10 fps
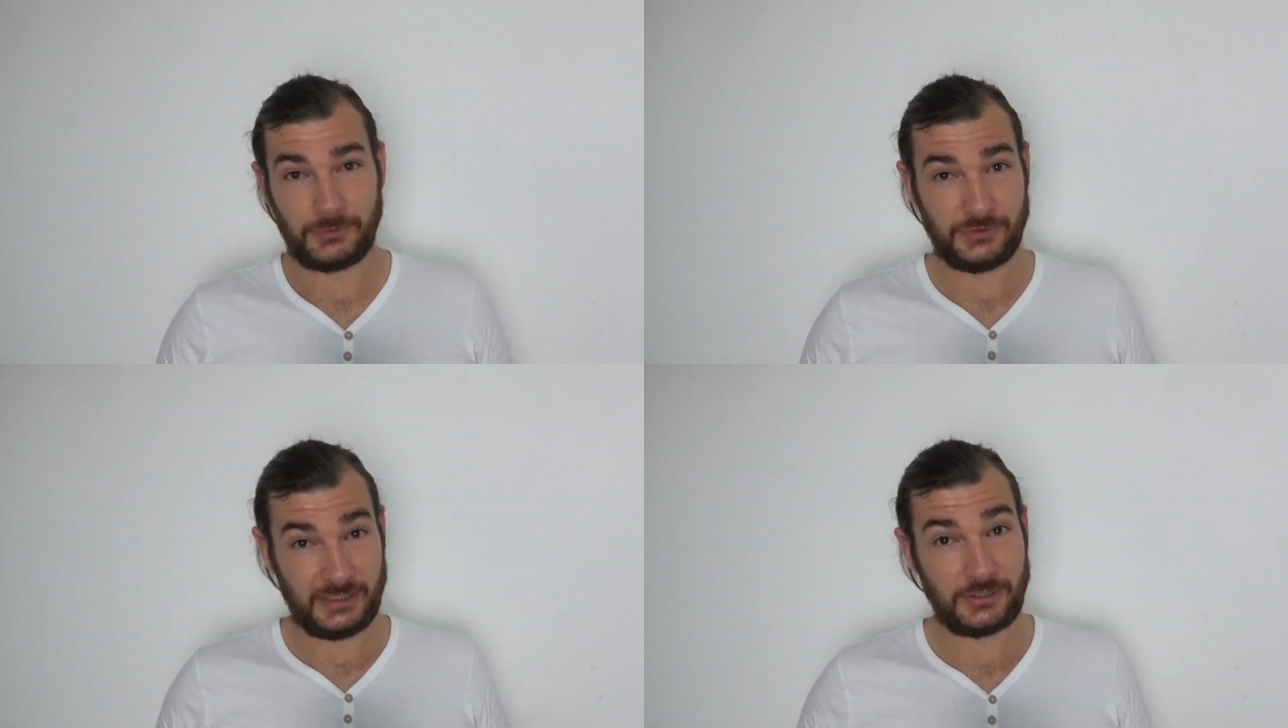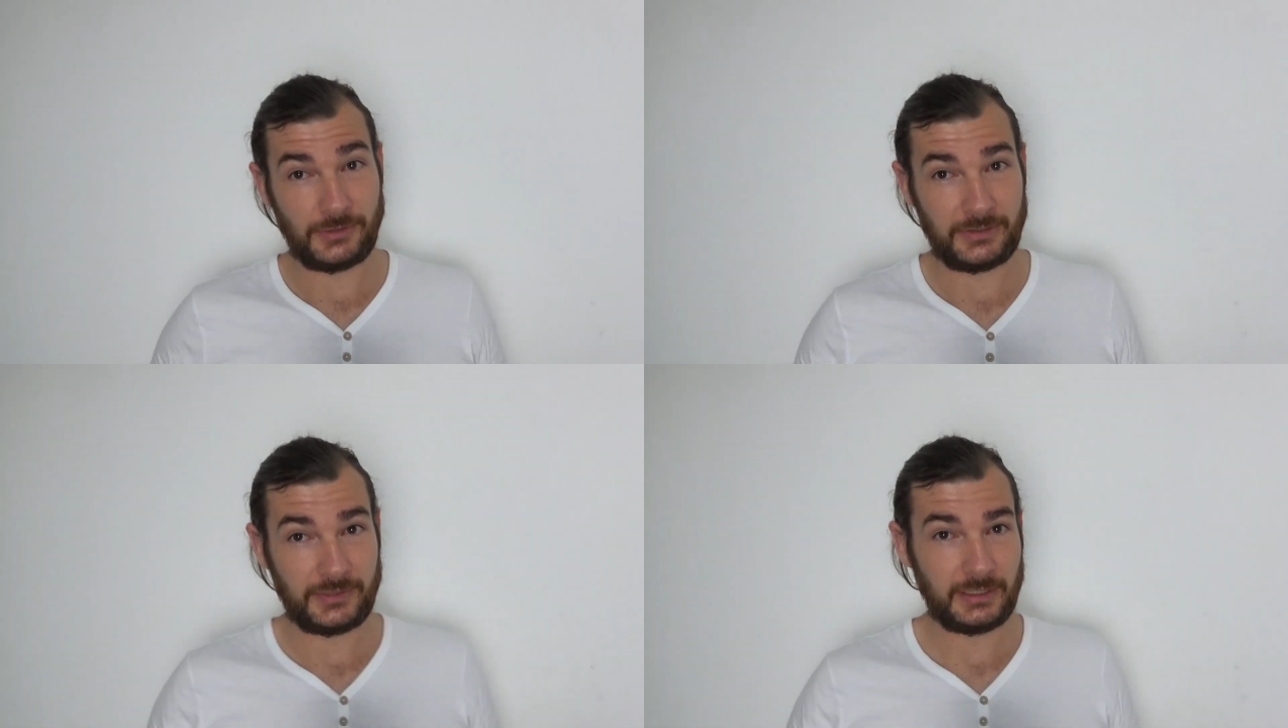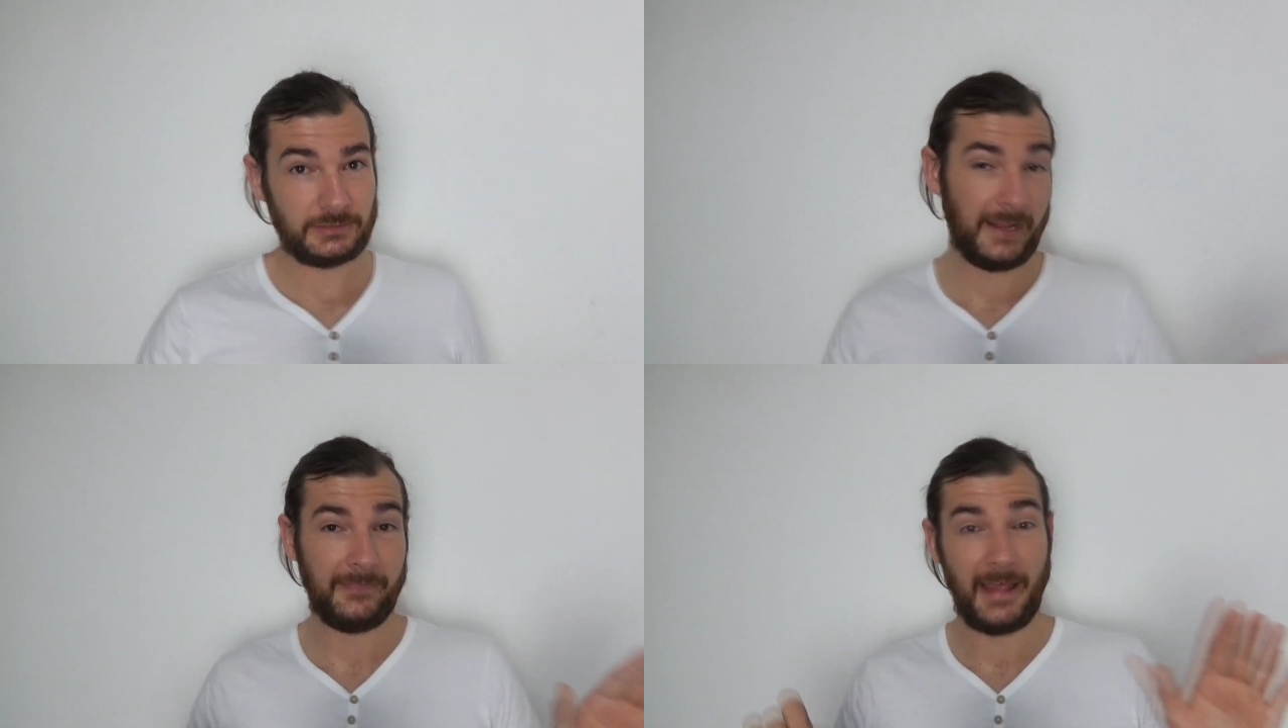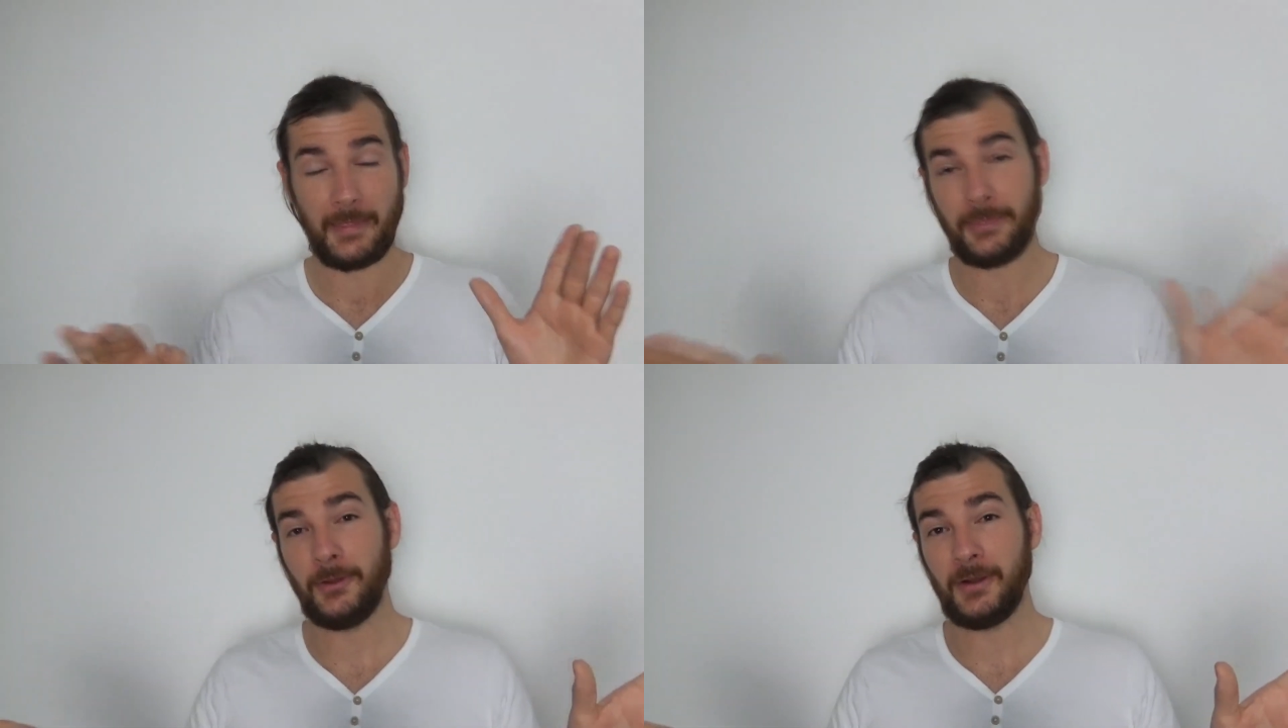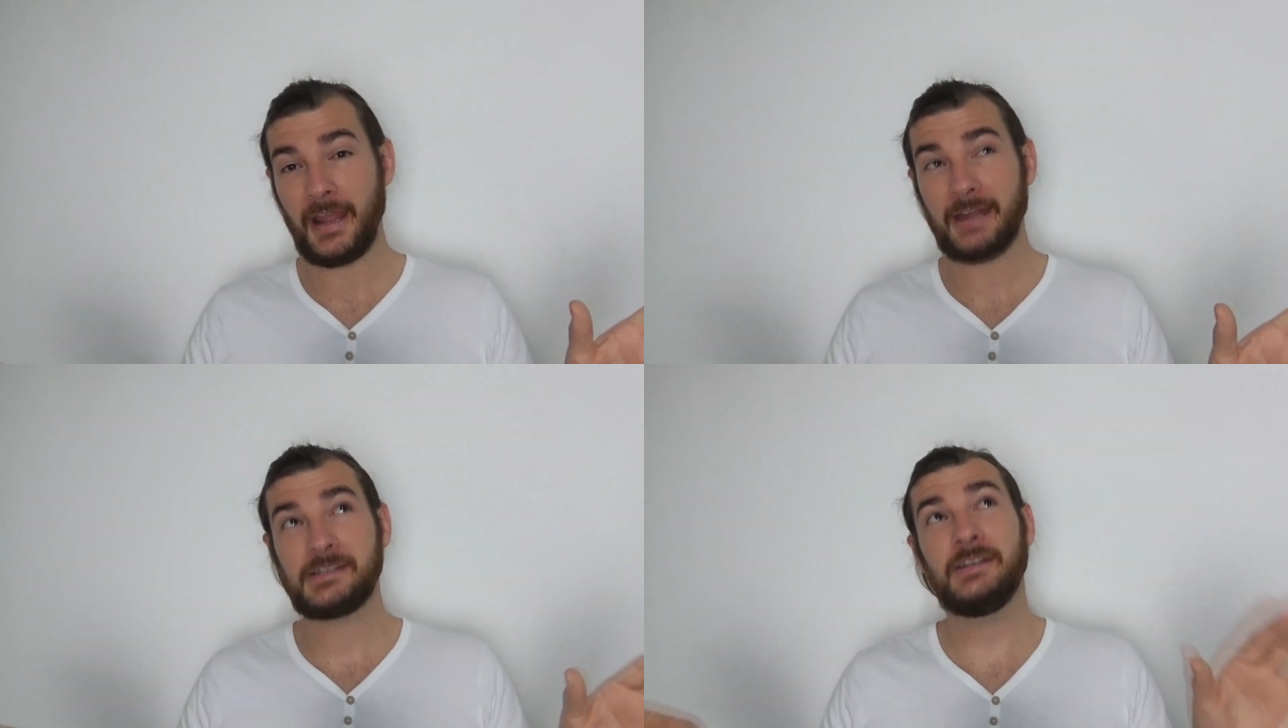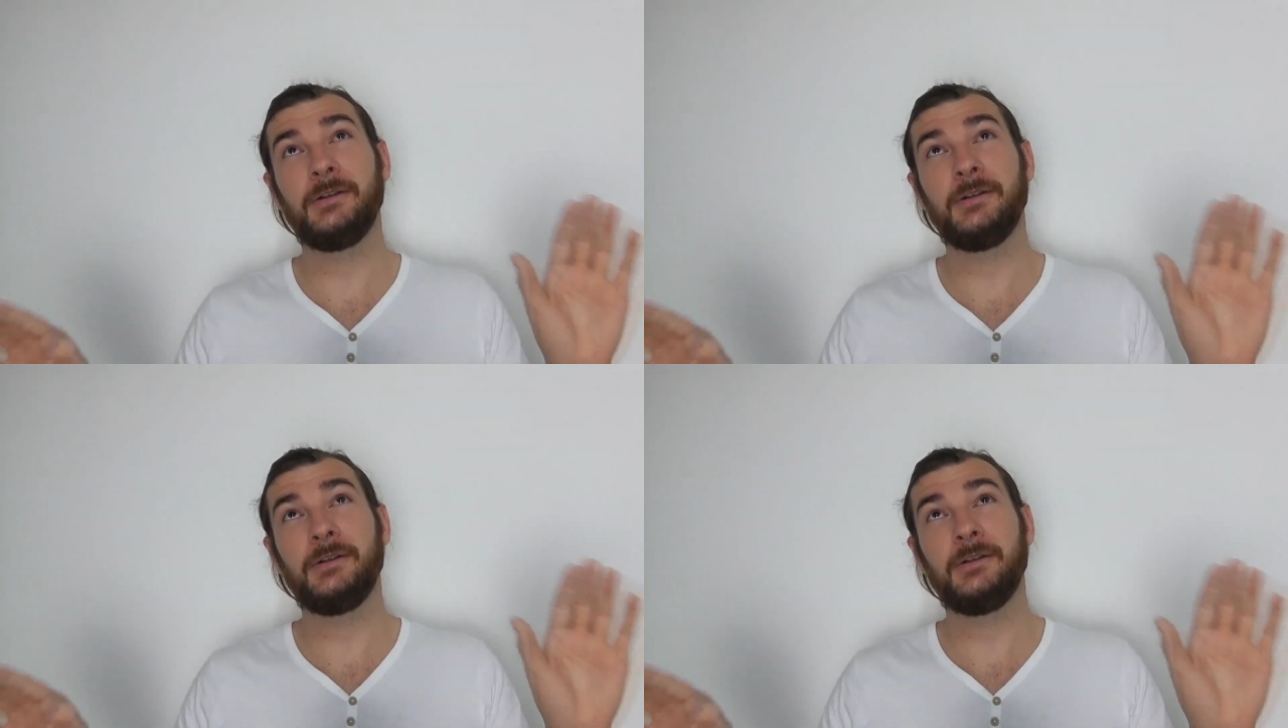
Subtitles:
which is interesting. And that third act?